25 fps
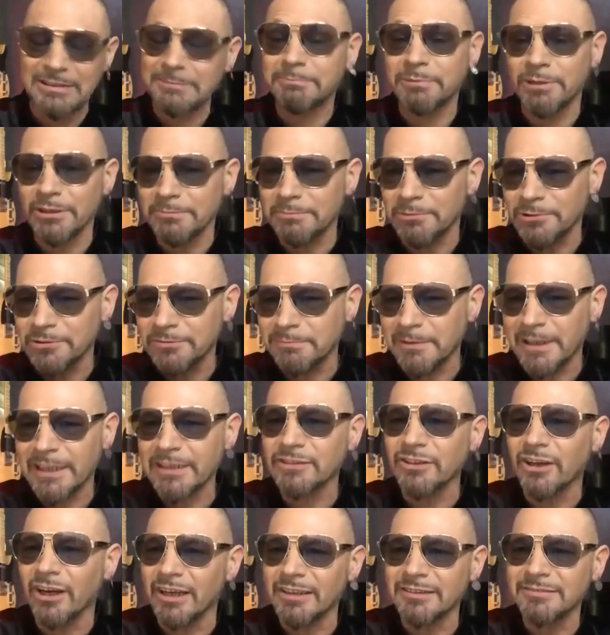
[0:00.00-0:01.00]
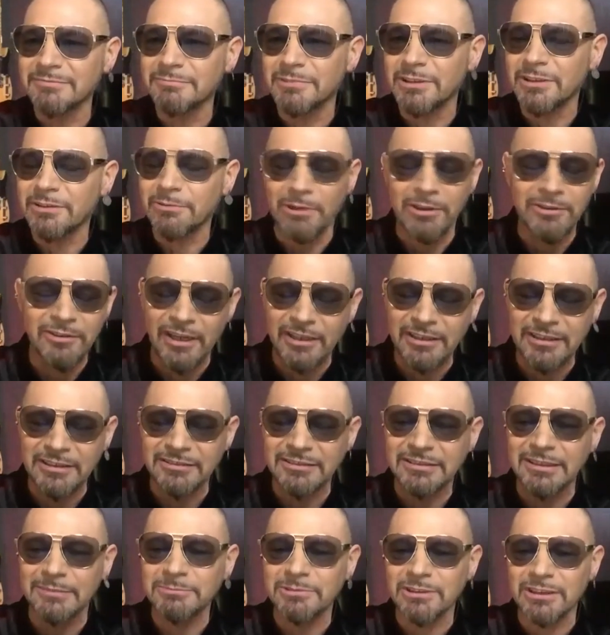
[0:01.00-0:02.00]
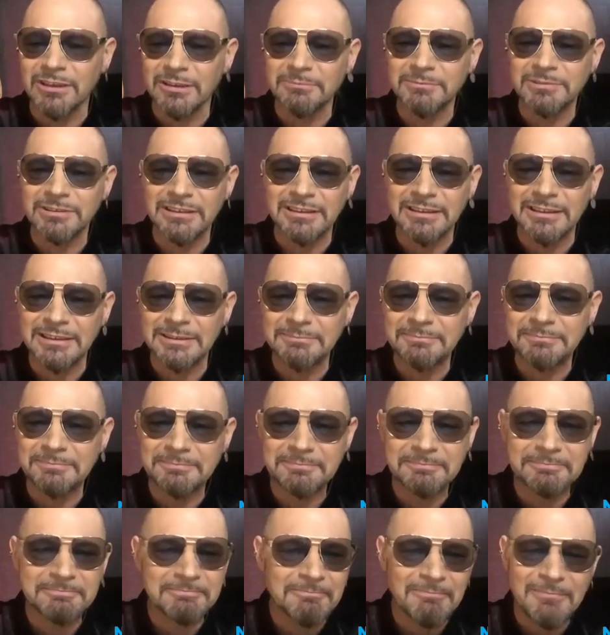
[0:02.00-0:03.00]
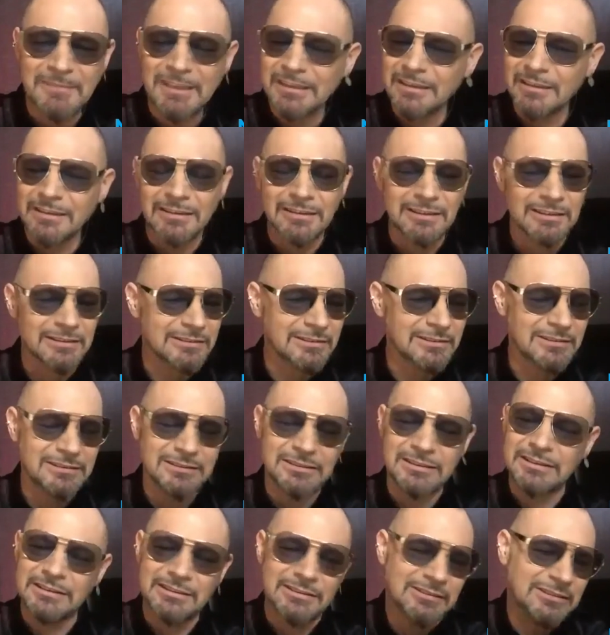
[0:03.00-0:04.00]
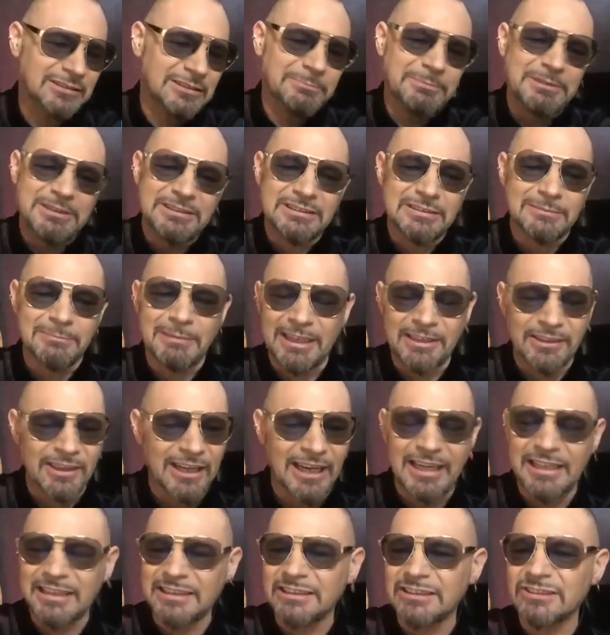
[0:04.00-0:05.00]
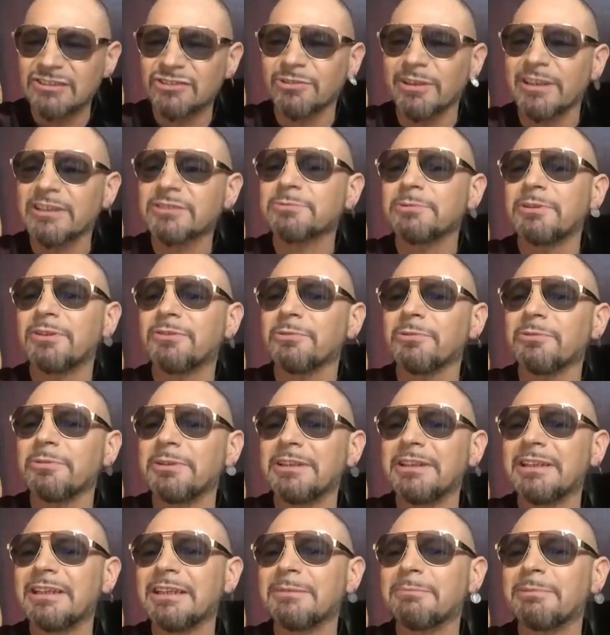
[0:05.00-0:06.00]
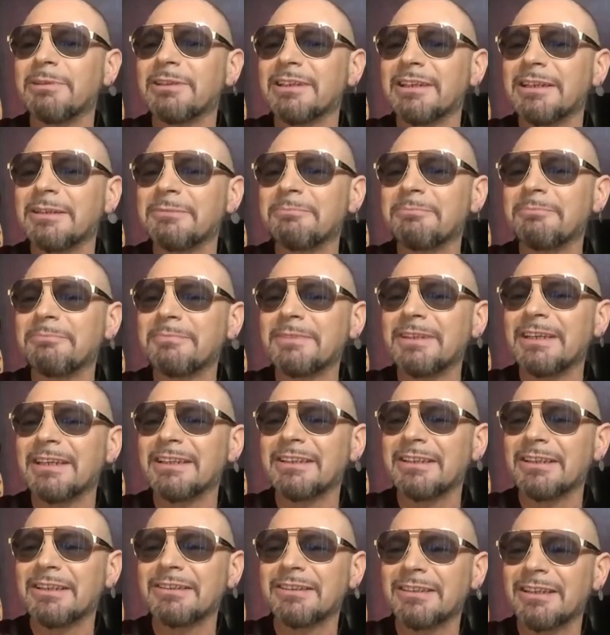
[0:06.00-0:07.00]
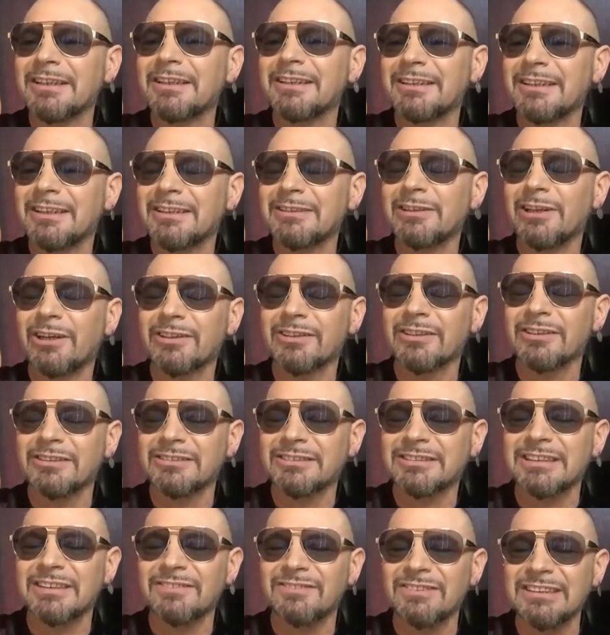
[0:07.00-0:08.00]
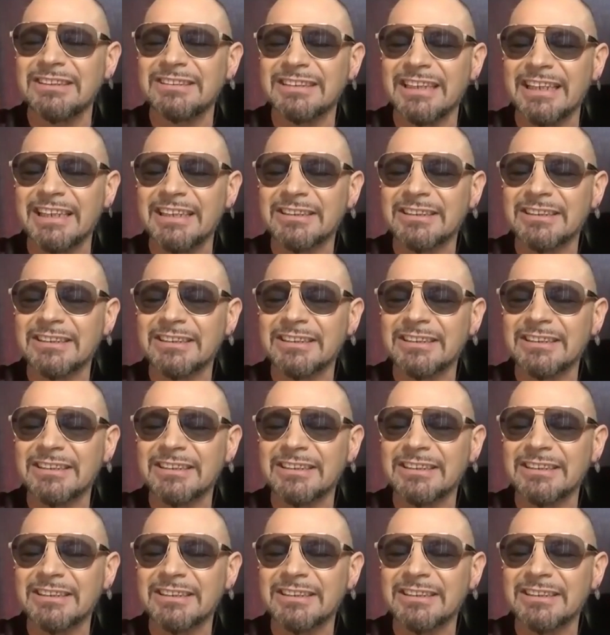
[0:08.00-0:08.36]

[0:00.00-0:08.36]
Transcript: Deep Purple's "Black Knight," we throw that in sometimes. There used to be some other 80s tracks we threw in there, but a lot of the 70s